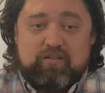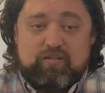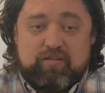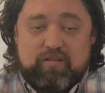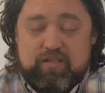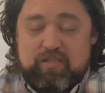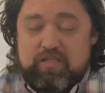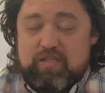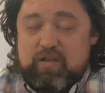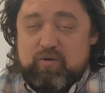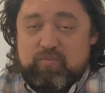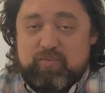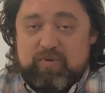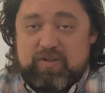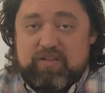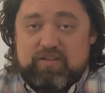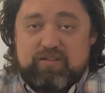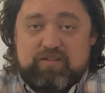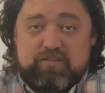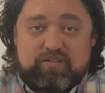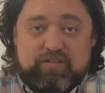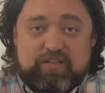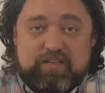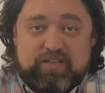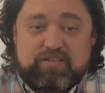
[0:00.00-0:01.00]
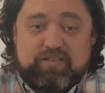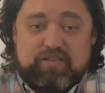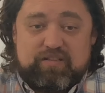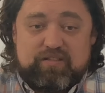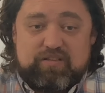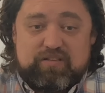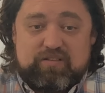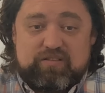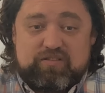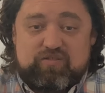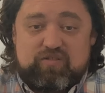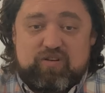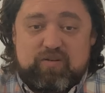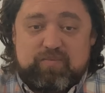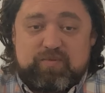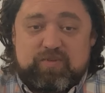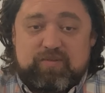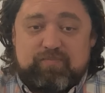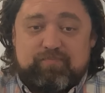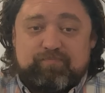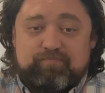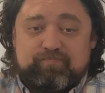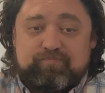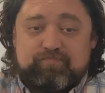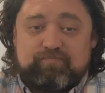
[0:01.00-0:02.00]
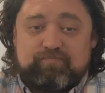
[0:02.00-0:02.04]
And they'll be linked in the description.